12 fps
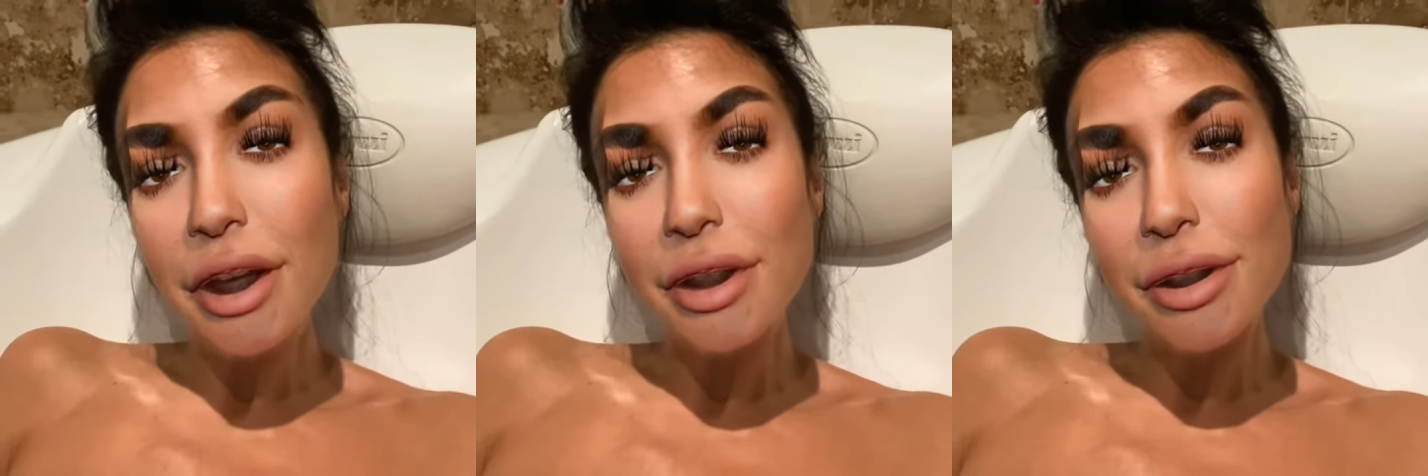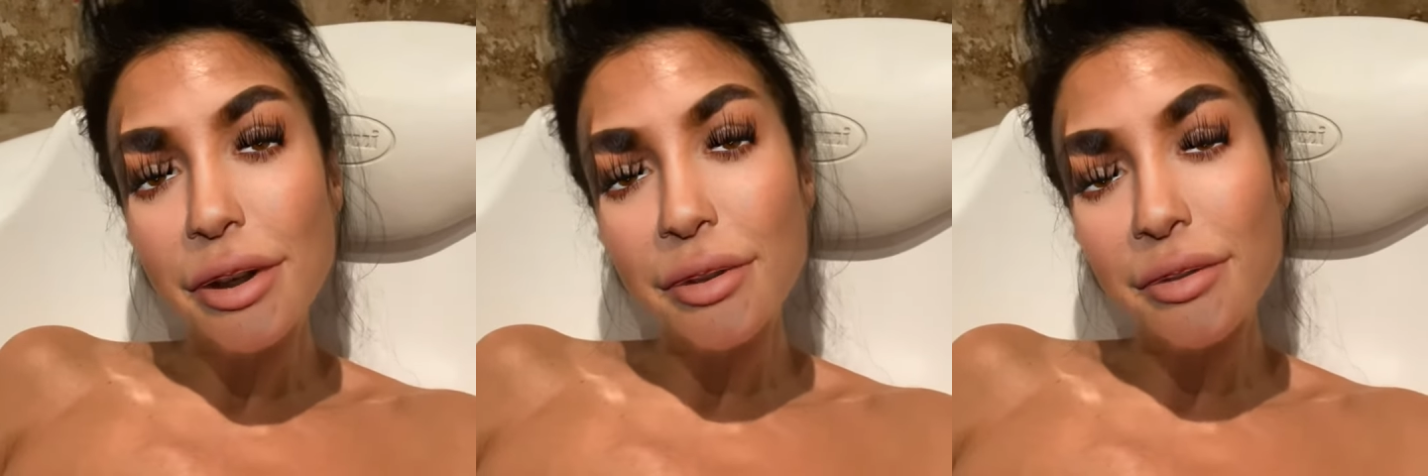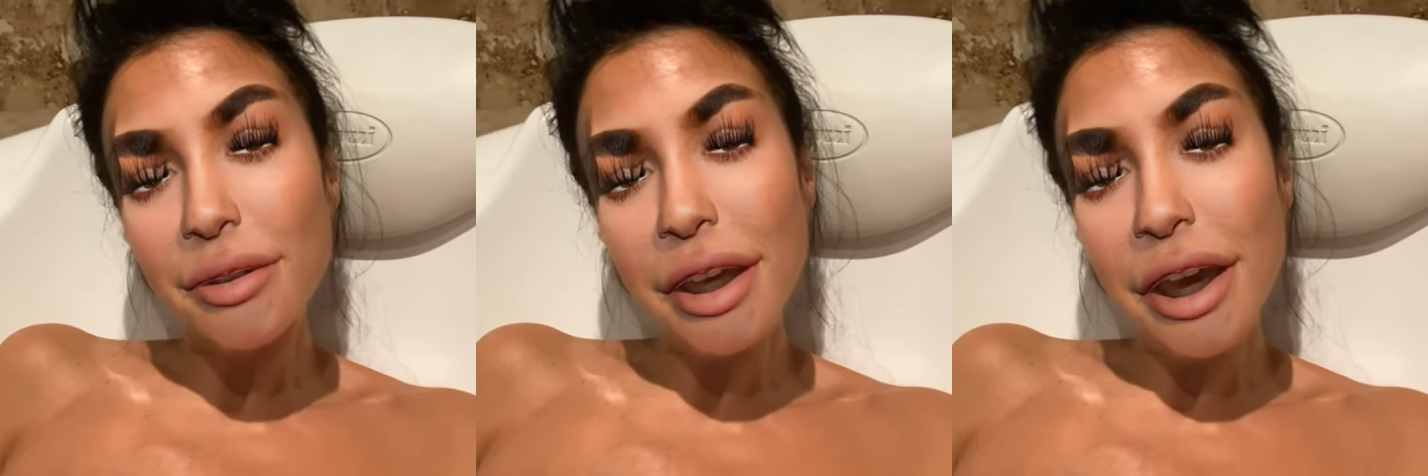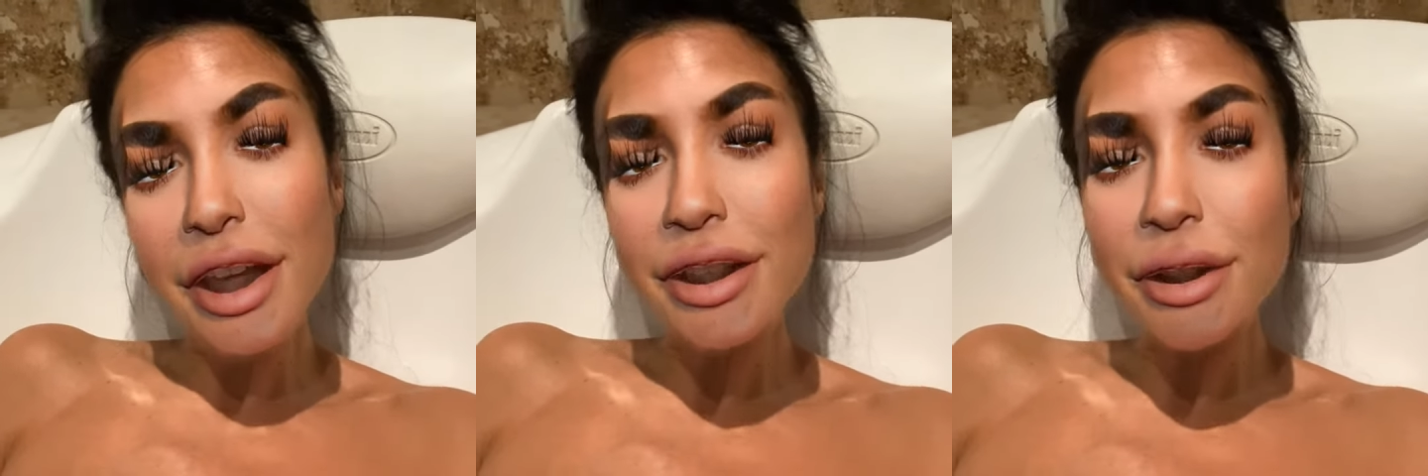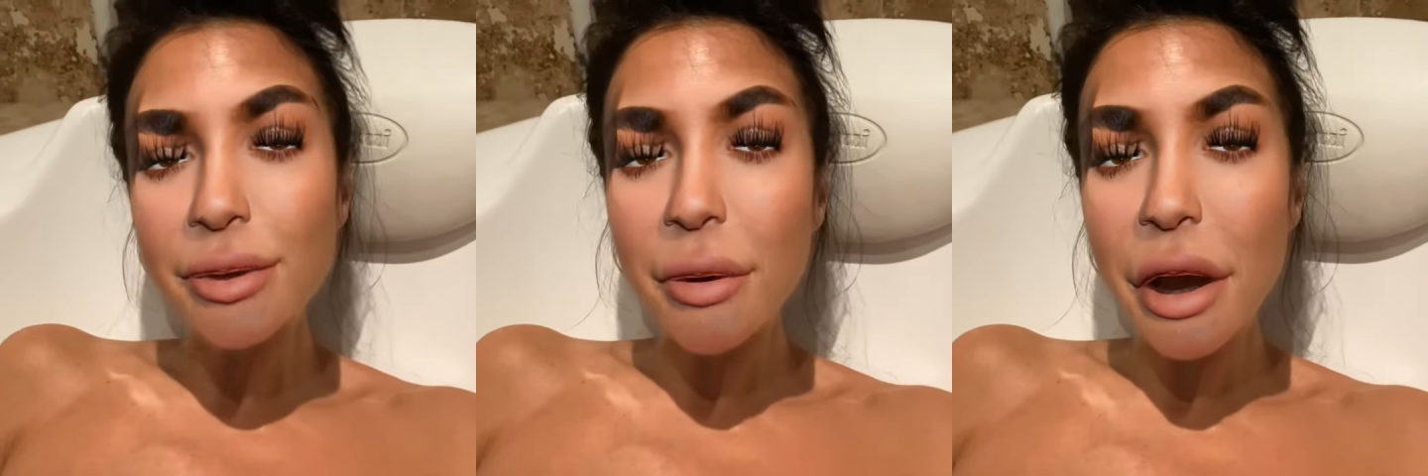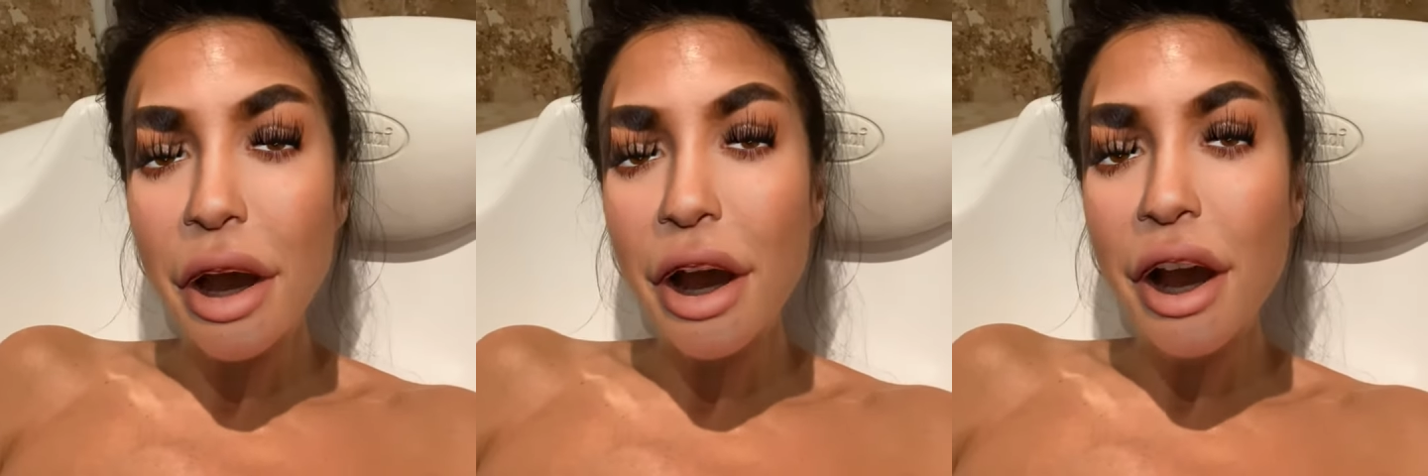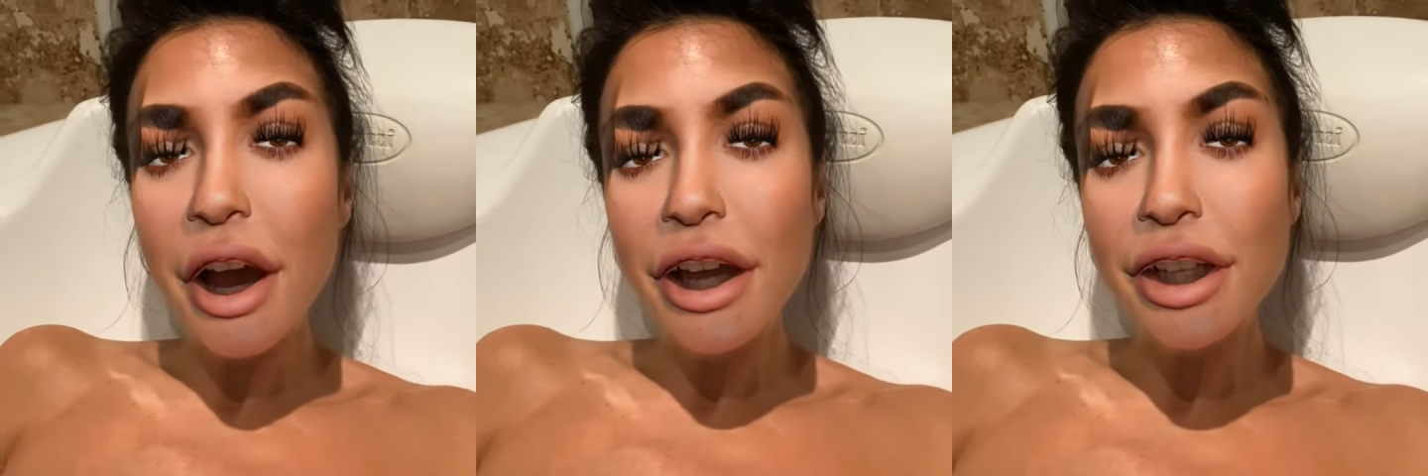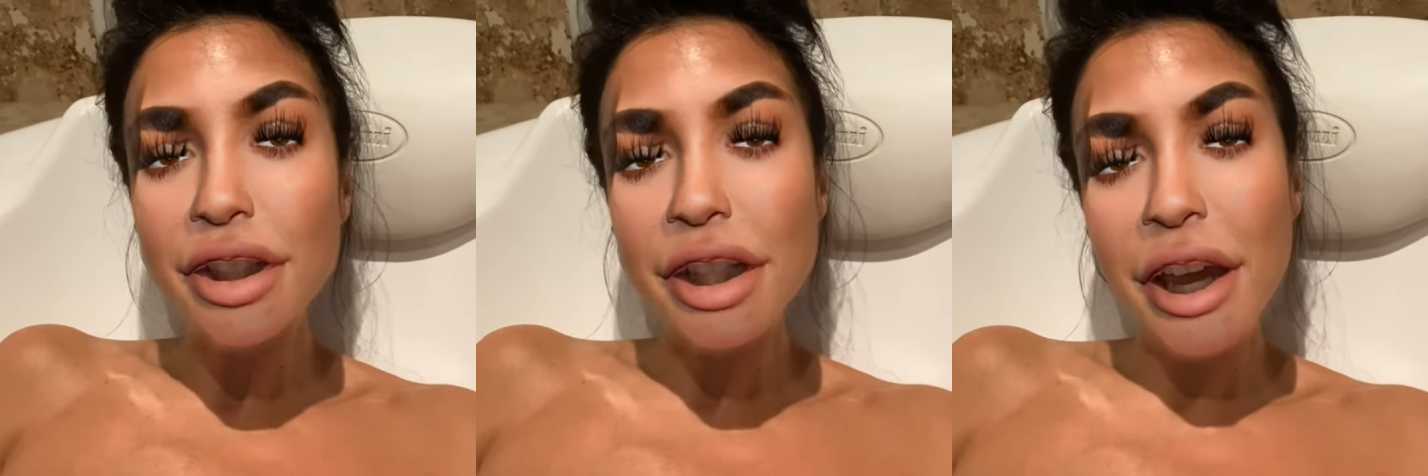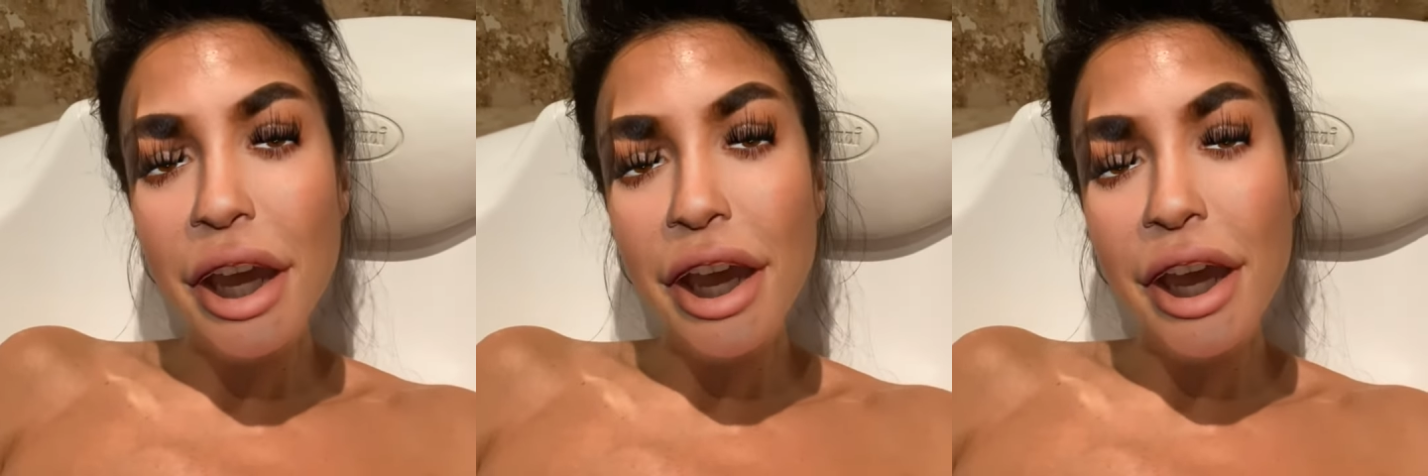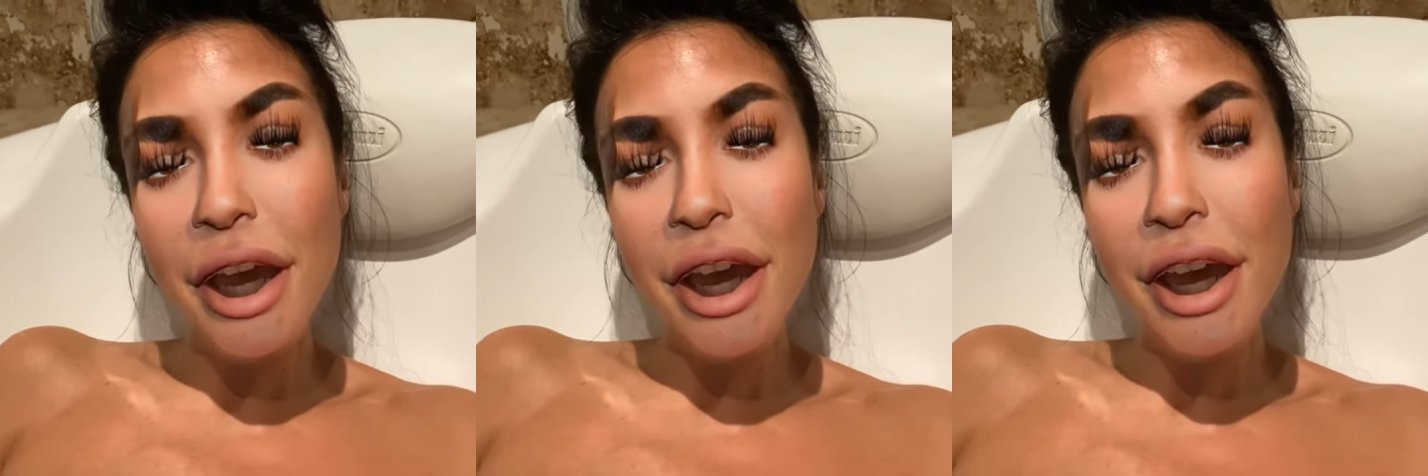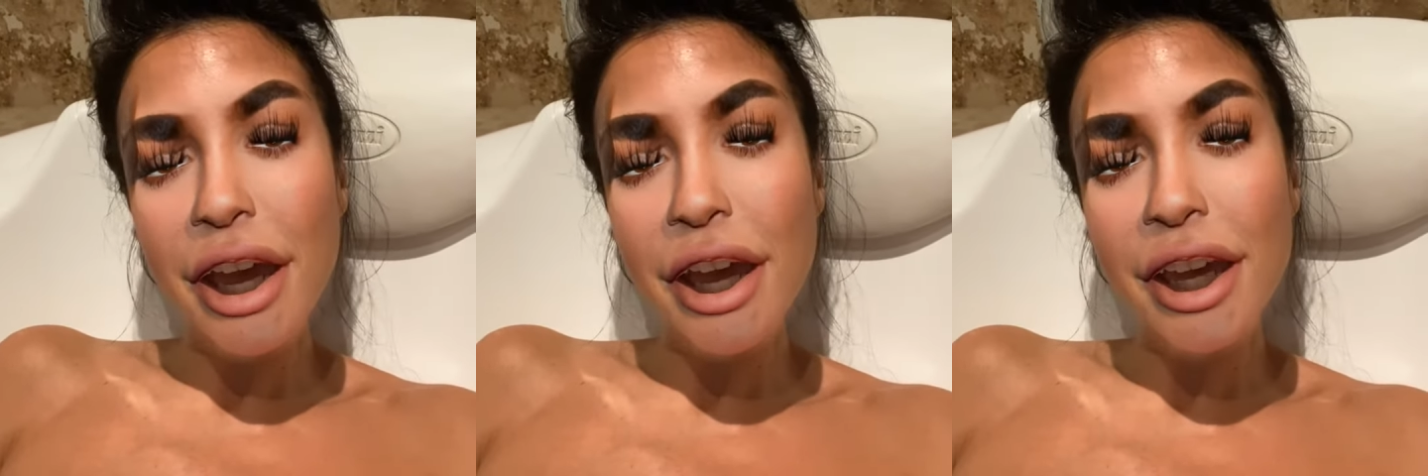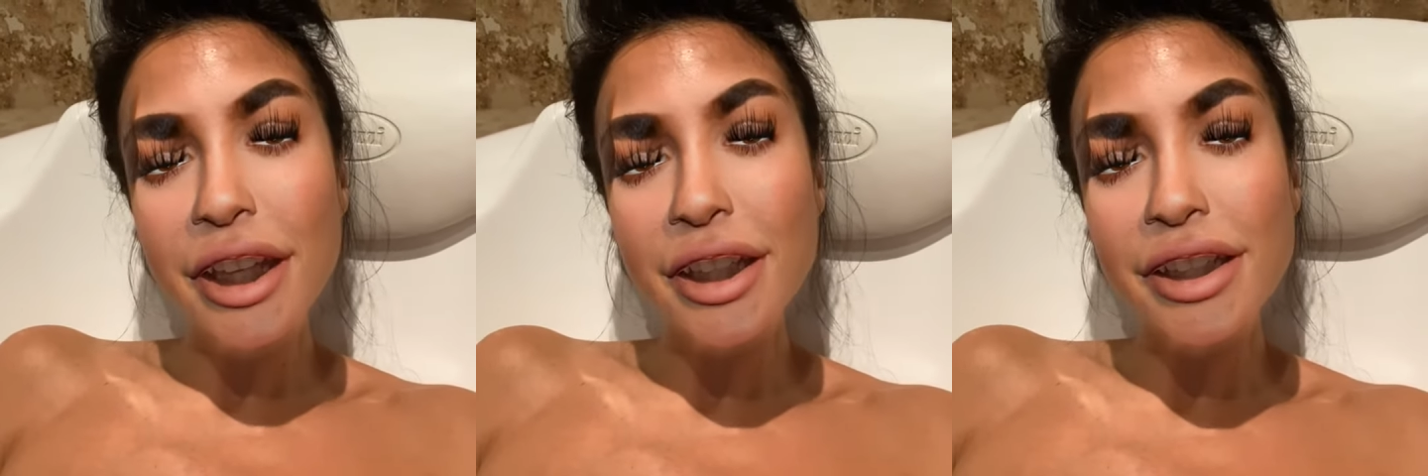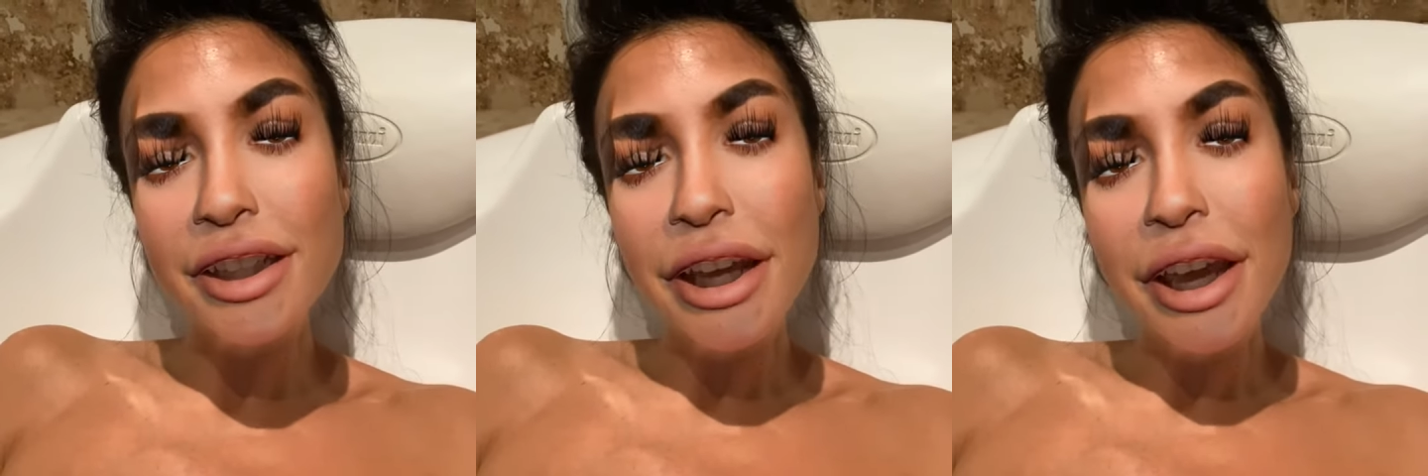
don't forget to watch and